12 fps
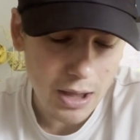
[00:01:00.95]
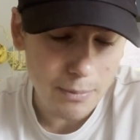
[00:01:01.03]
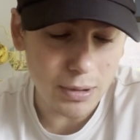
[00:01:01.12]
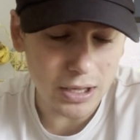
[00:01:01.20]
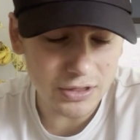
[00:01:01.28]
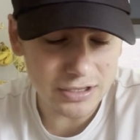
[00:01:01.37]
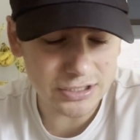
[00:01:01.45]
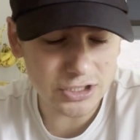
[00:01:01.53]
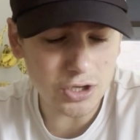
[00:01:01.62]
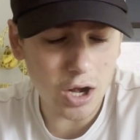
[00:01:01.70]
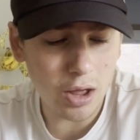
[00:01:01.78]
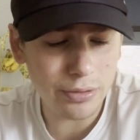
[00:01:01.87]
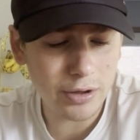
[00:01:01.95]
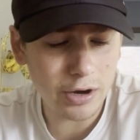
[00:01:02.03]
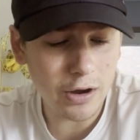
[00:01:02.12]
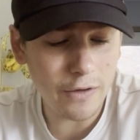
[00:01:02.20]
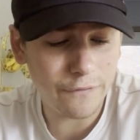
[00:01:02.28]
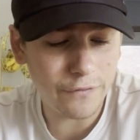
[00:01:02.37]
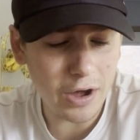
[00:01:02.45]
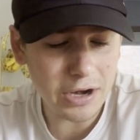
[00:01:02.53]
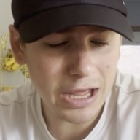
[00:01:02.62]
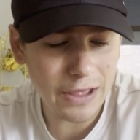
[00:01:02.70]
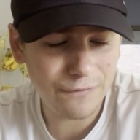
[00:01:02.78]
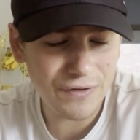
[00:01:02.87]
But this is called their
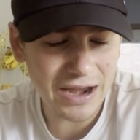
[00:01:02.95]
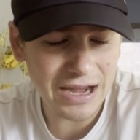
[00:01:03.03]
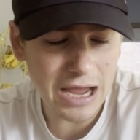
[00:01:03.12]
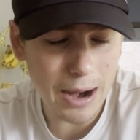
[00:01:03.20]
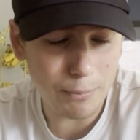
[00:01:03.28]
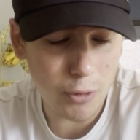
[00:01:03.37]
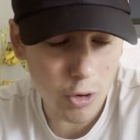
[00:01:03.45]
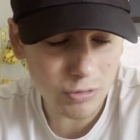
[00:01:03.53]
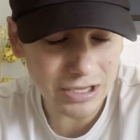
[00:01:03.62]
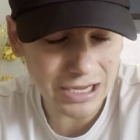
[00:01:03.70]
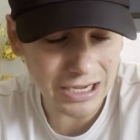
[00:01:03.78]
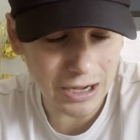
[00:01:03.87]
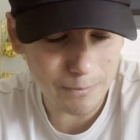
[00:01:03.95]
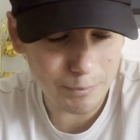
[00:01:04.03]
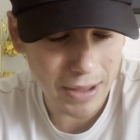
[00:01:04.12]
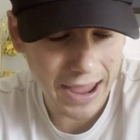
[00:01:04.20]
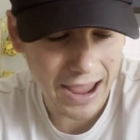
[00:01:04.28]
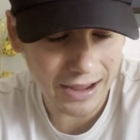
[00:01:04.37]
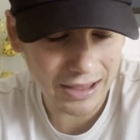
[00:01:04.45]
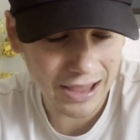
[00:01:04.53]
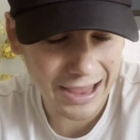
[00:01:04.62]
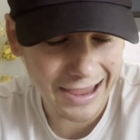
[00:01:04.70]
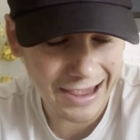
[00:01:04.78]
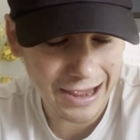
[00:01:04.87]
Funfetti Protein Pack,
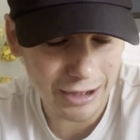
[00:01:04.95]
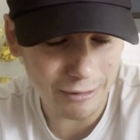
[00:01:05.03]
and